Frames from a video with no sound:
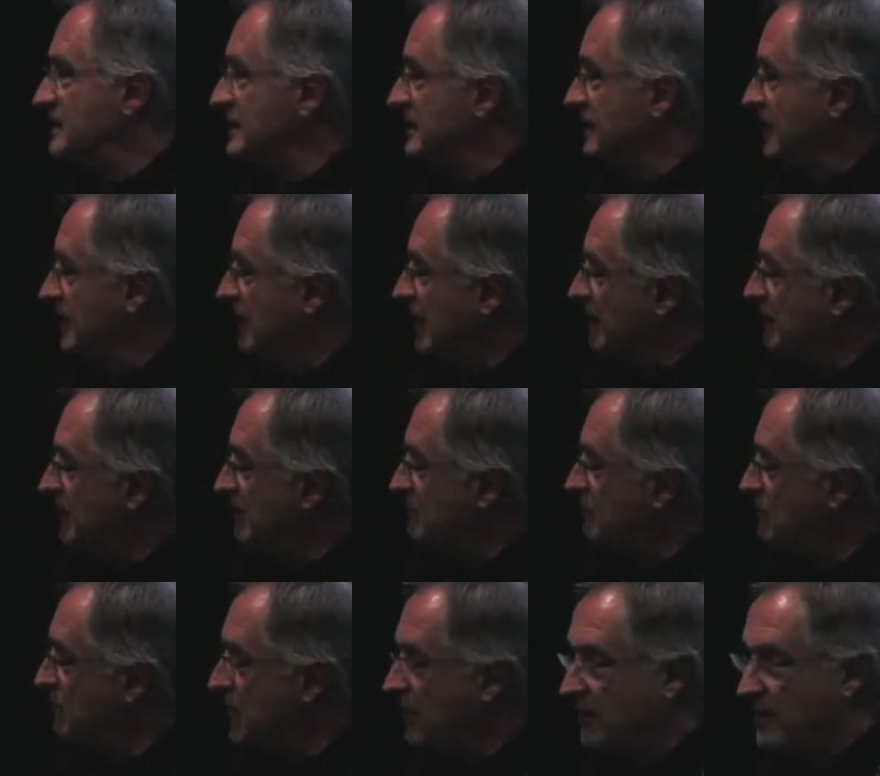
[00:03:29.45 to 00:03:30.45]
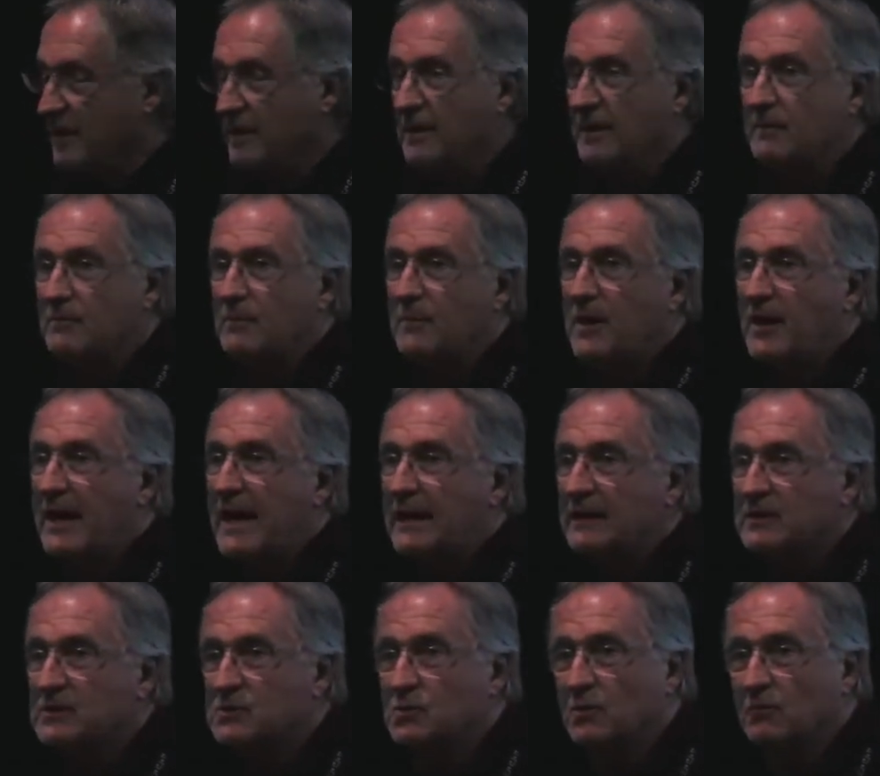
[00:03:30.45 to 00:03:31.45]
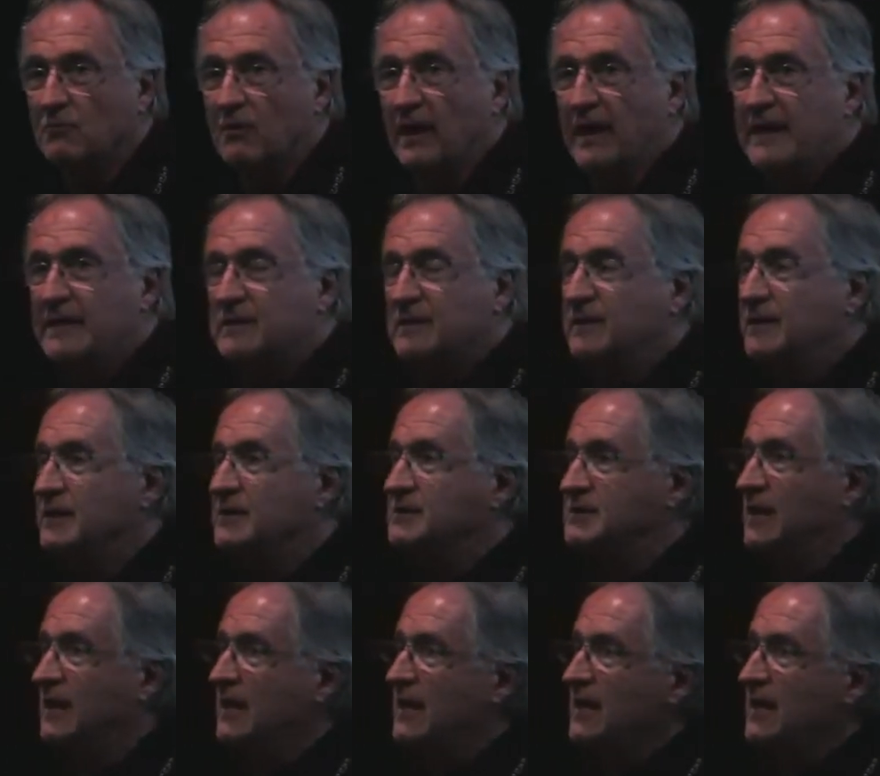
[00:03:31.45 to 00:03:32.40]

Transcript: and I think Mary Agnes will relate to this.